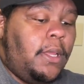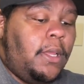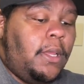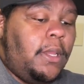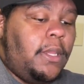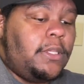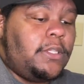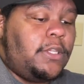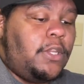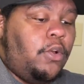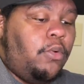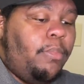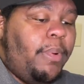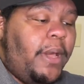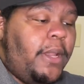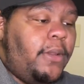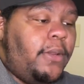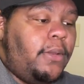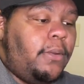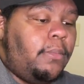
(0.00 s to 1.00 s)
there's no
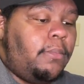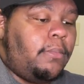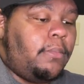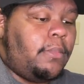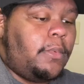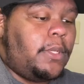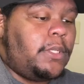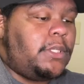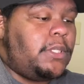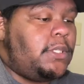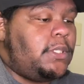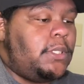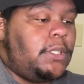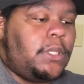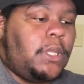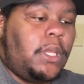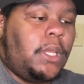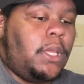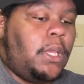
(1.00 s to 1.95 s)
butter because this is